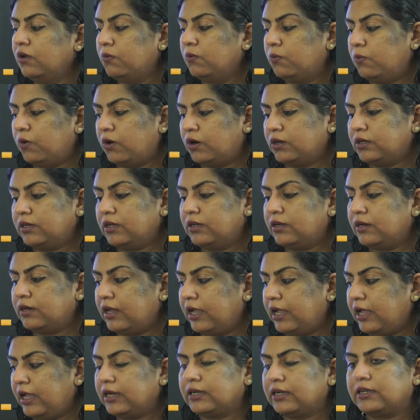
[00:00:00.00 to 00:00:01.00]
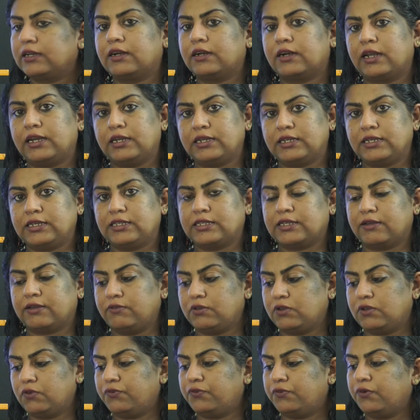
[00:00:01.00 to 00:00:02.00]
Water Act
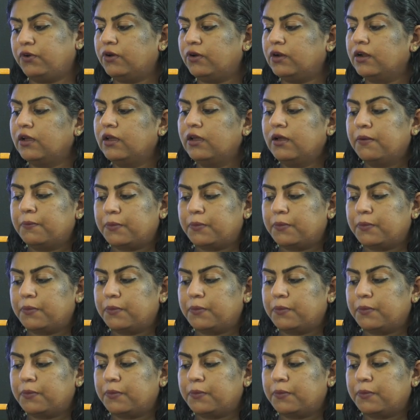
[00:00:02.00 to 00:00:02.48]
1974,